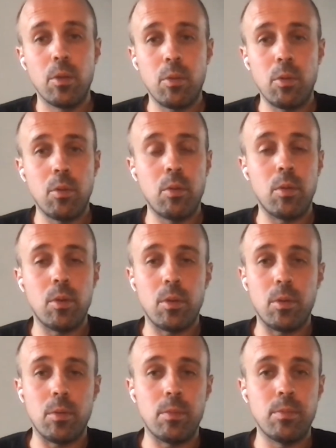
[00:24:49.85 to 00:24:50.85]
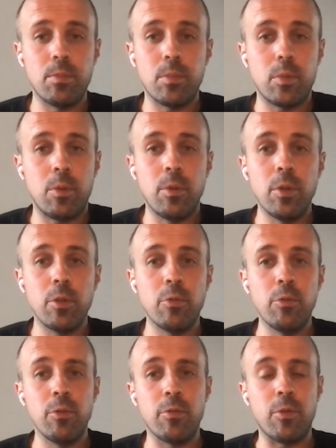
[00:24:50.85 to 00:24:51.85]
So always
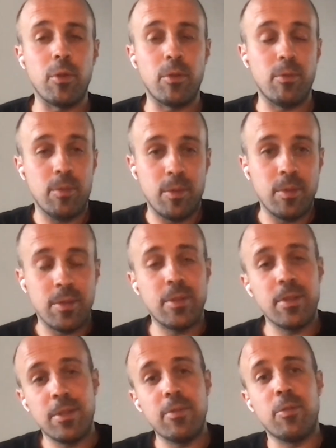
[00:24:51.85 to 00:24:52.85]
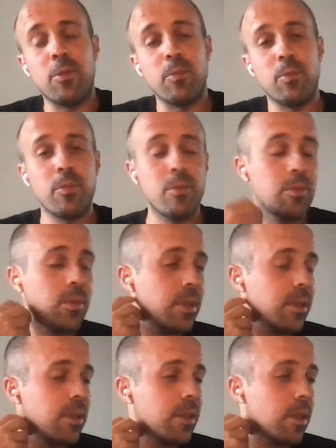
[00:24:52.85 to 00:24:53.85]
good for from
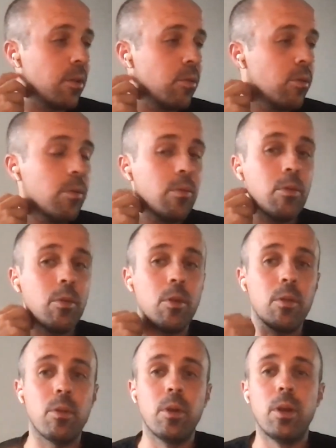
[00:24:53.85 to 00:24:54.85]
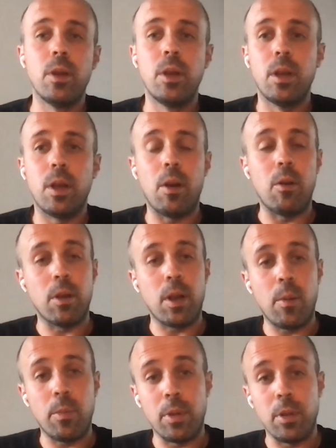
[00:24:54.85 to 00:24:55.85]
in this Allure for our
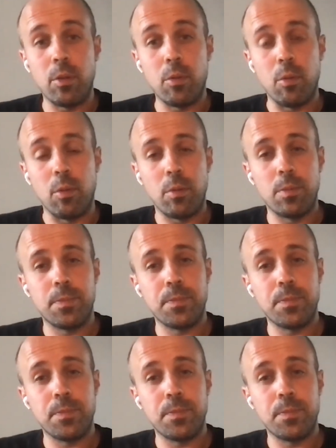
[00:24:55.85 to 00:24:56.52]
company at all.